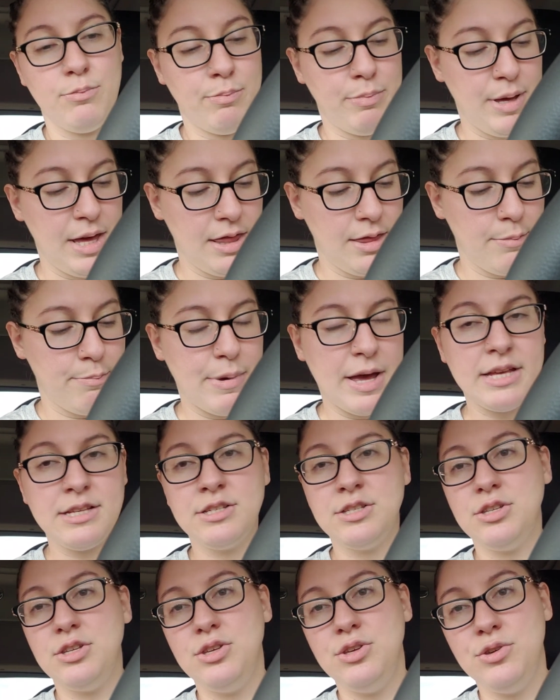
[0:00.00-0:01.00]
Be the
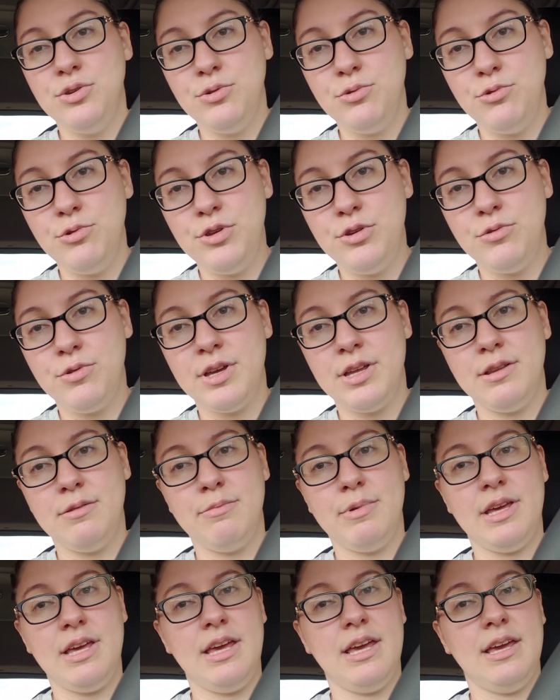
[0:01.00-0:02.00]
best you can
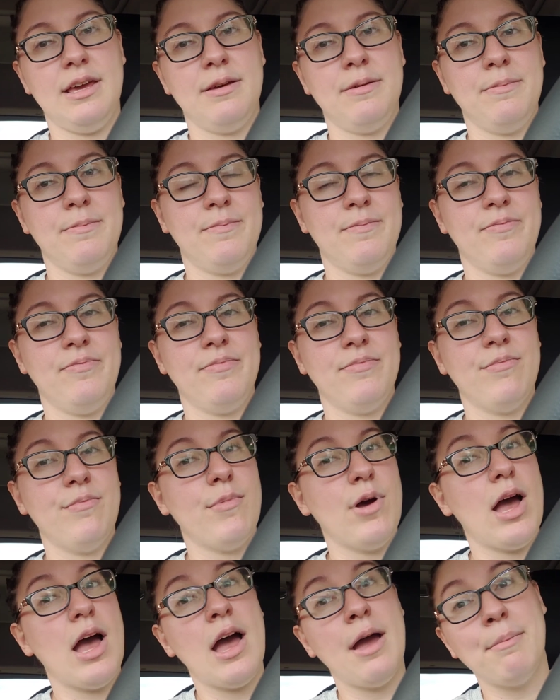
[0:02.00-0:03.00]
be.
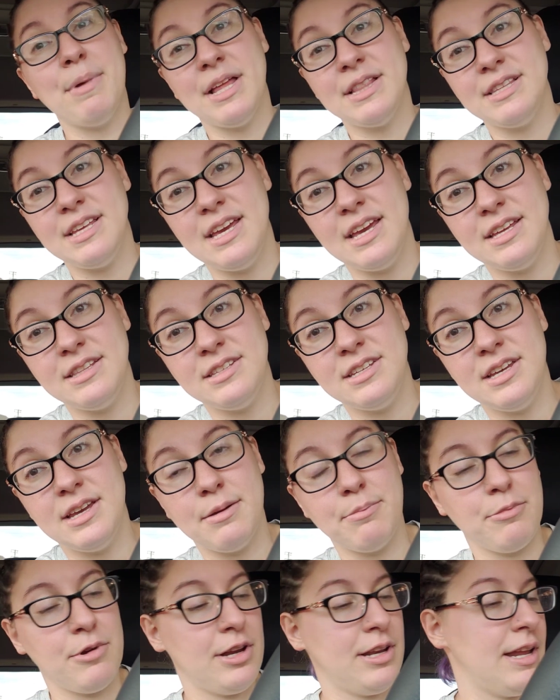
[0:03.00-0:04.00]
I'm at the
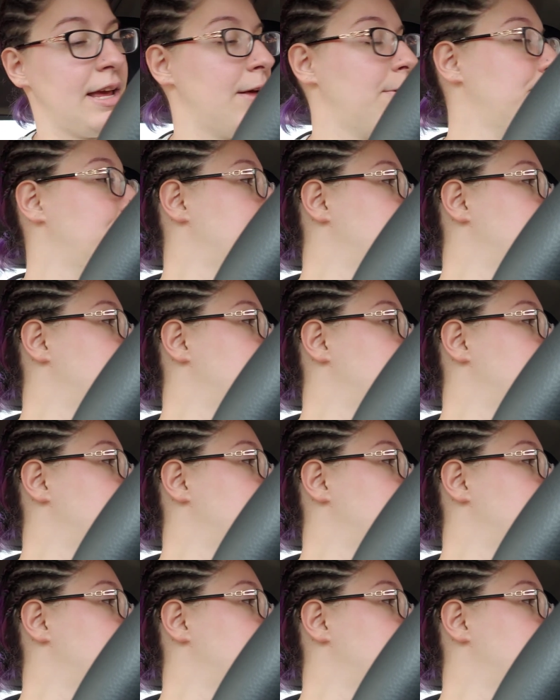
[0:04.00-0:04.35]
ATM right now.